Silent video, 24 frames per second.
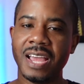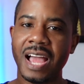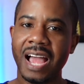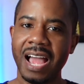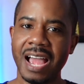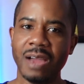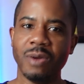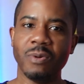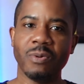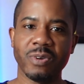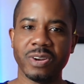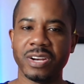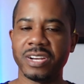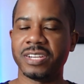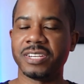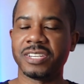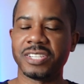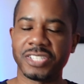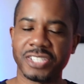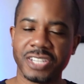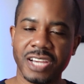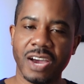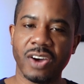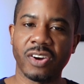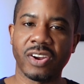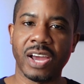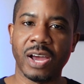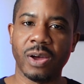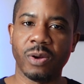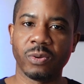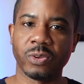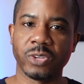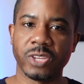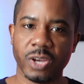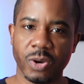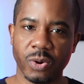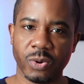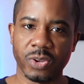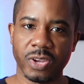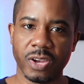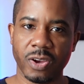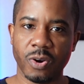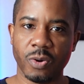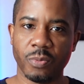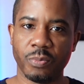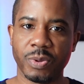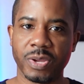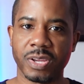I wanted to shout out
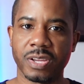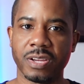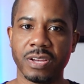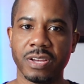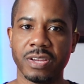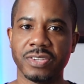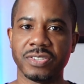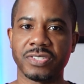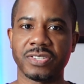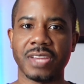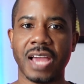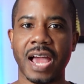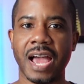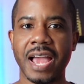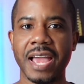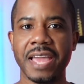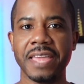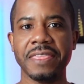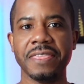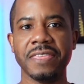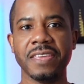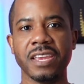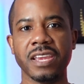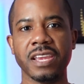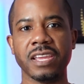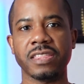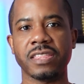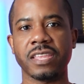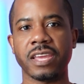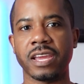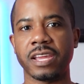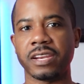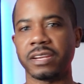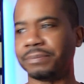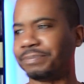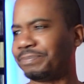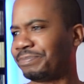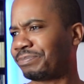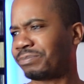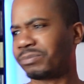Yo-Yo because I think that